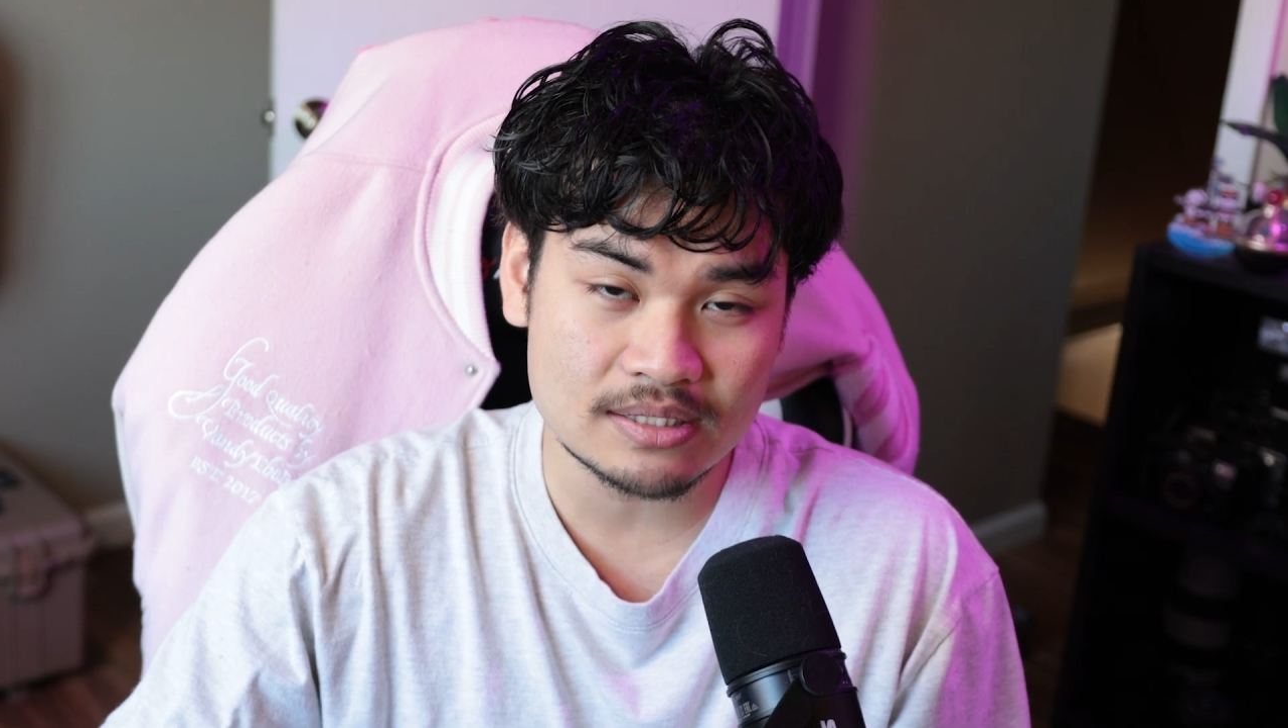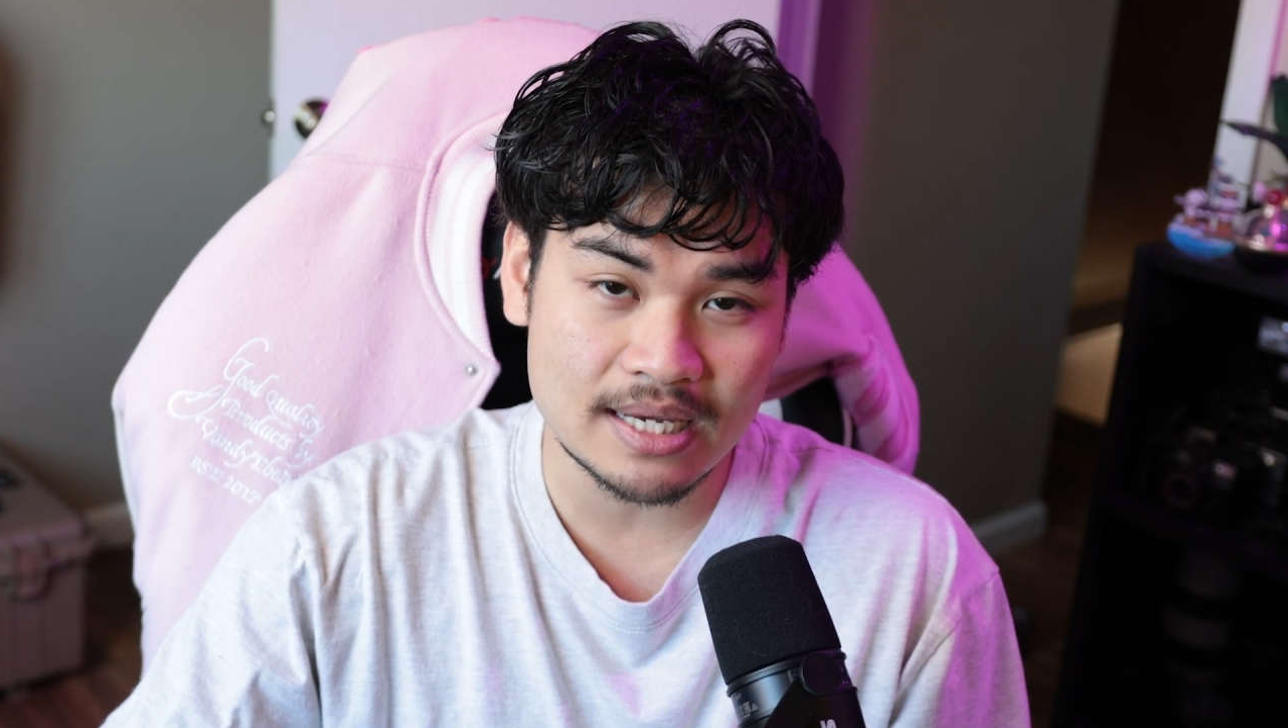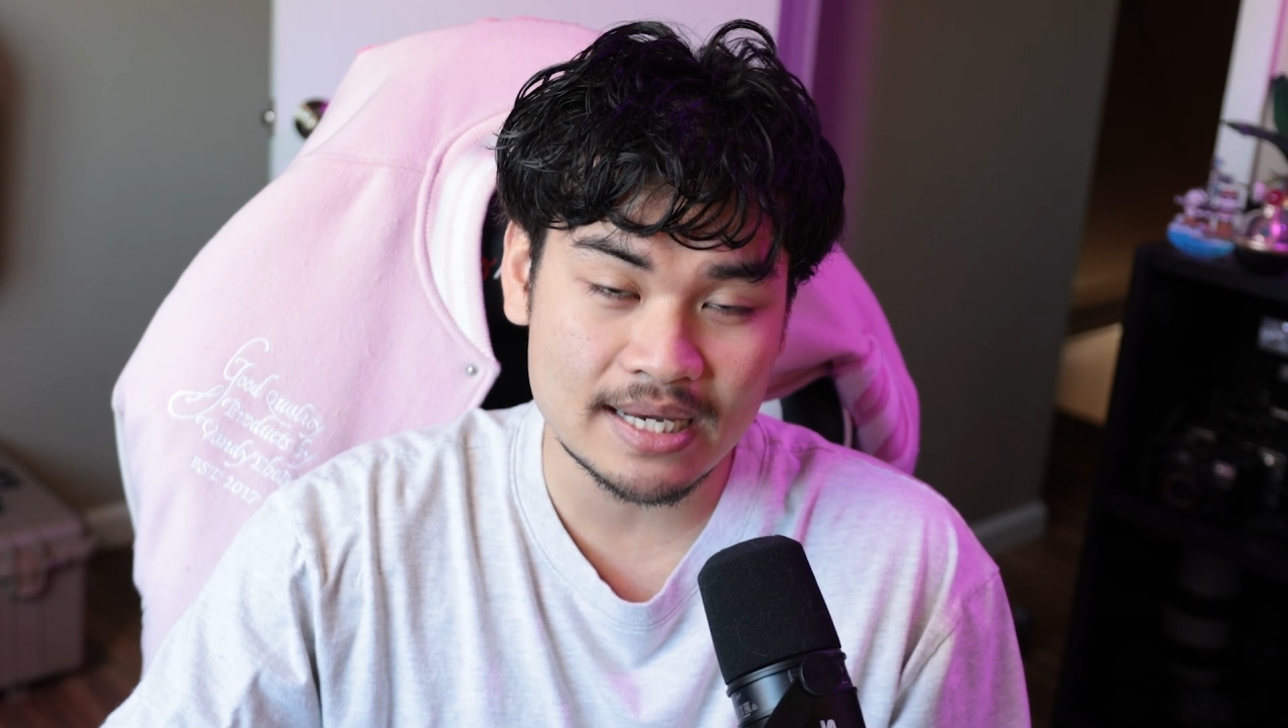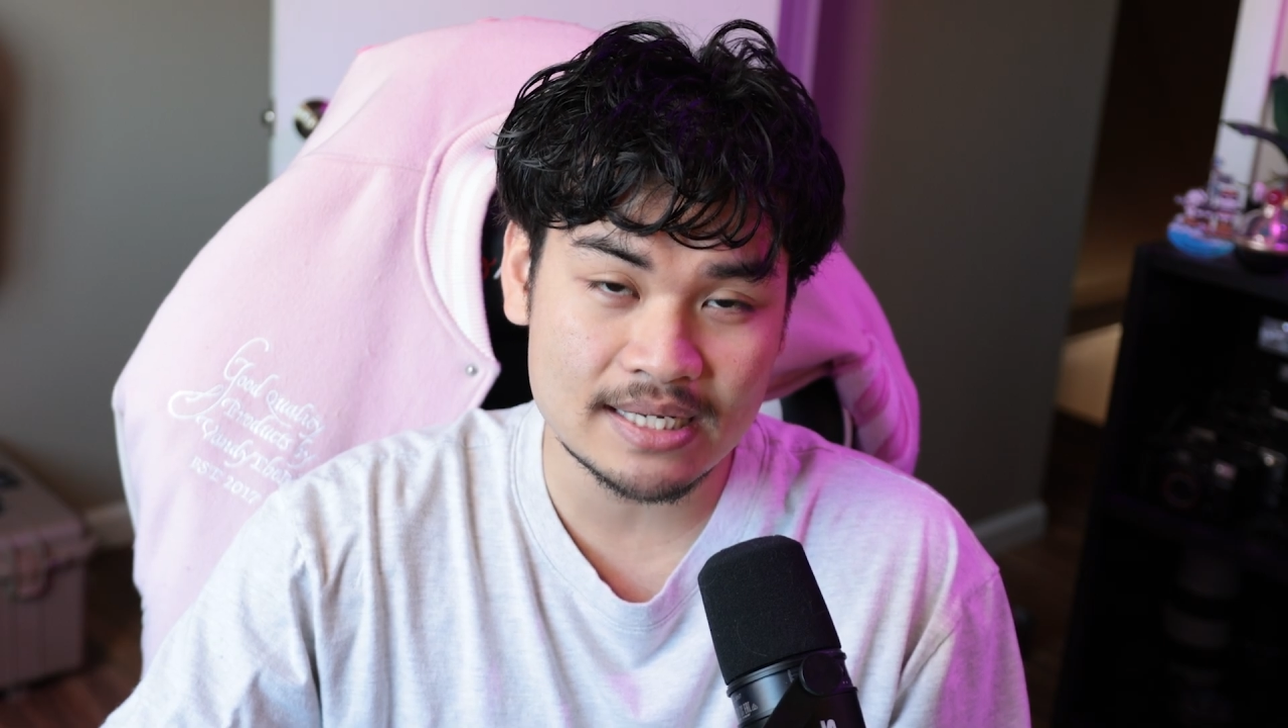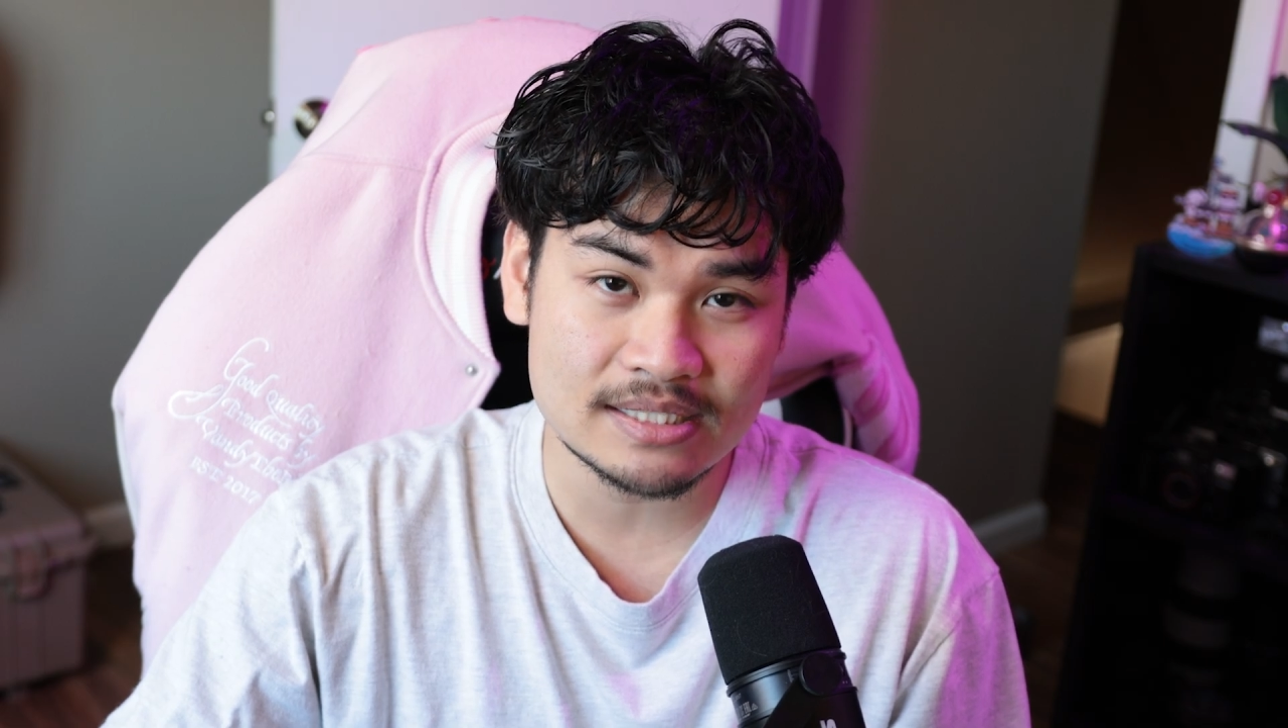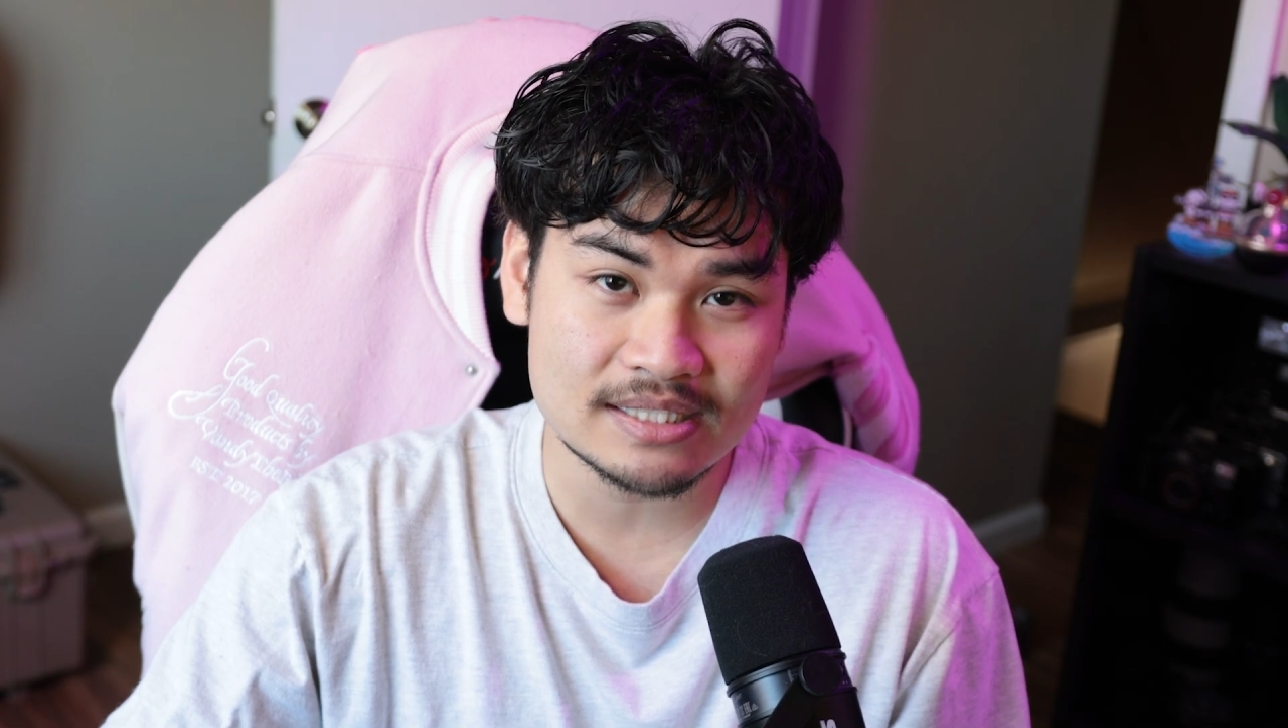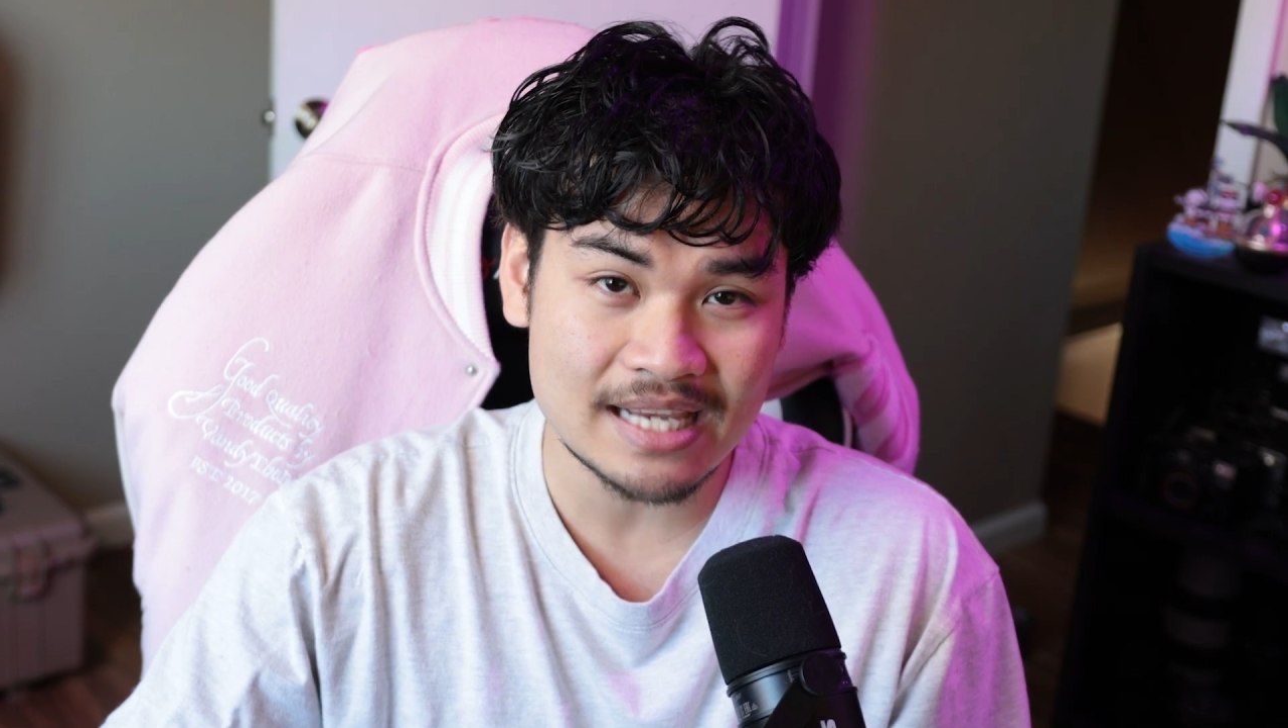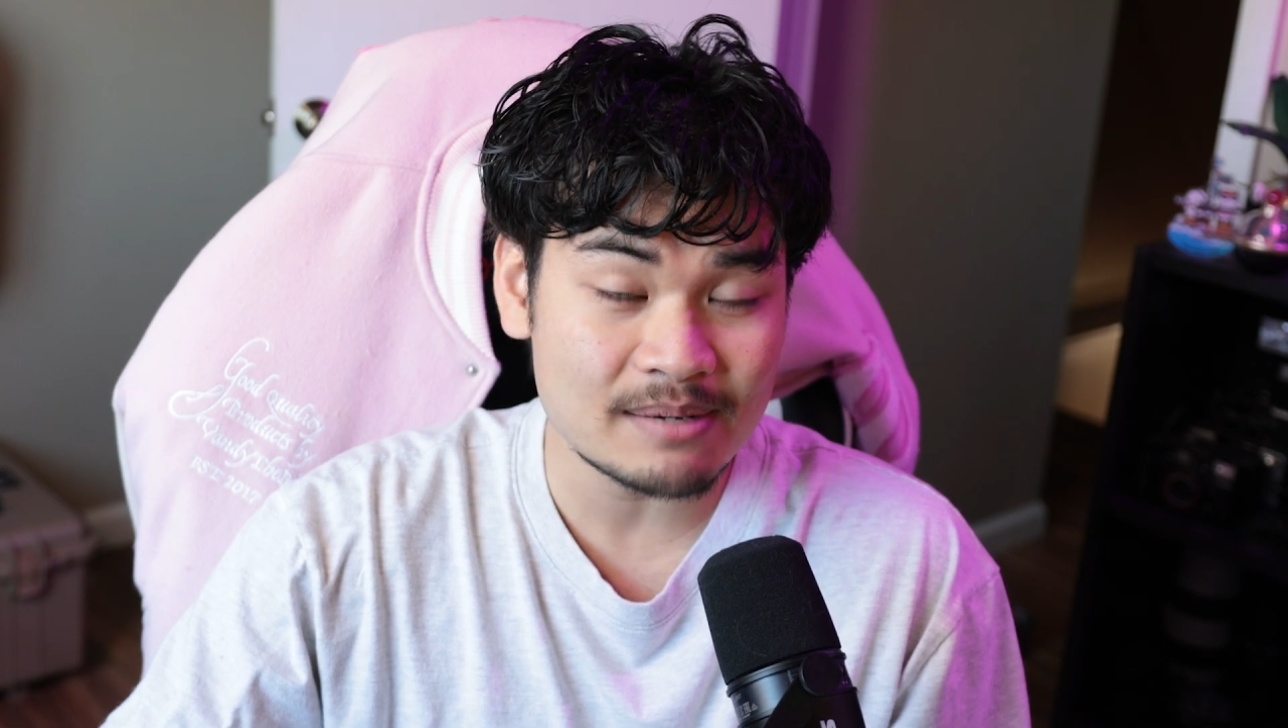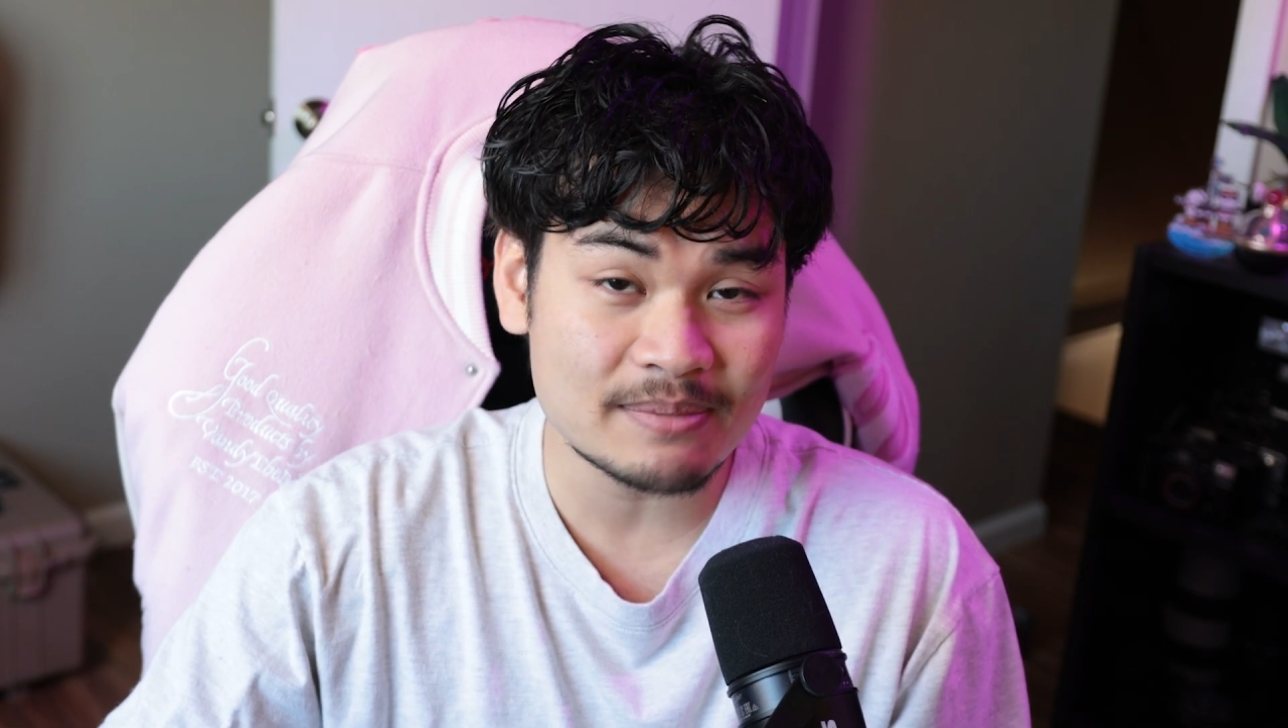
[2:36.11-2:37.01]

and 10